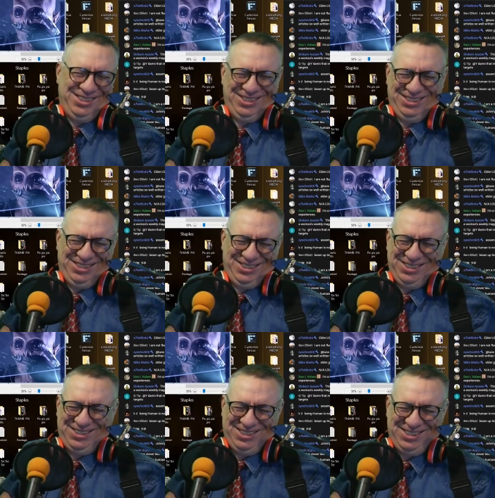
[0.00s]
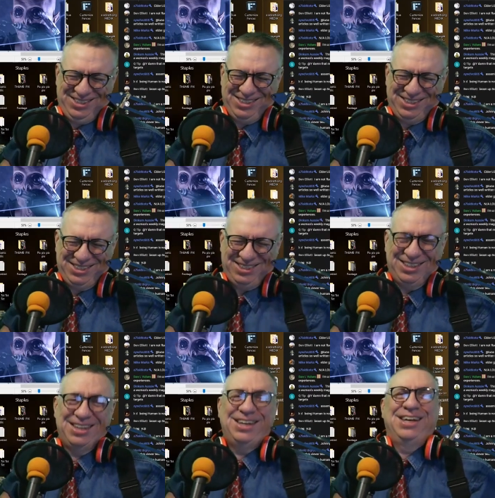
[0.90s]

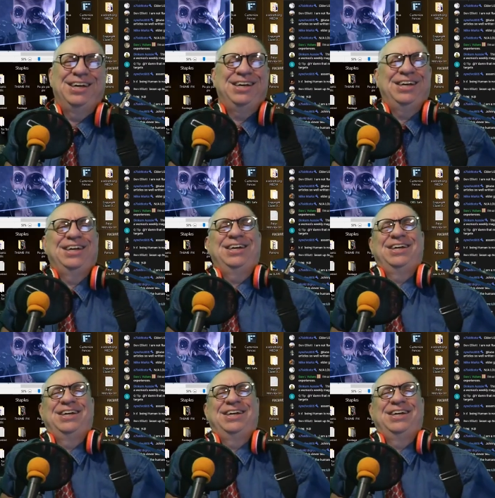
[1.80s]
(silence)